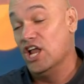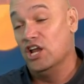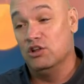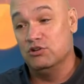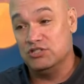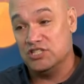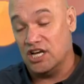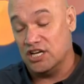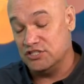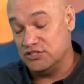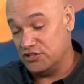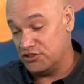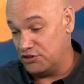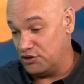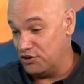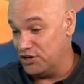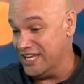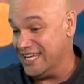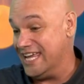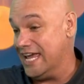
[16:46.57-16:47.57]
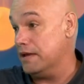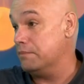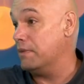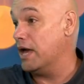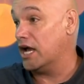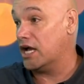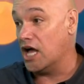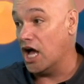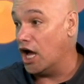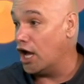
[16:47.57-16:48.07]
lose 130, gain Big
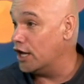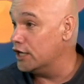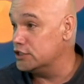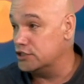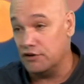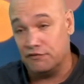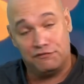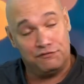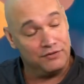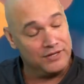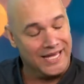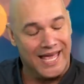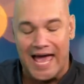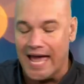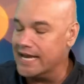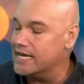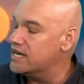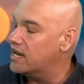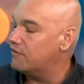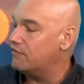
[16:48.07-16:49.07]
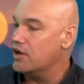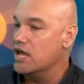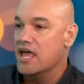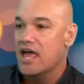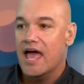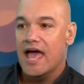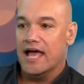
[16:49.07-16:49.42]
back 100. Swings. Yeah, and never.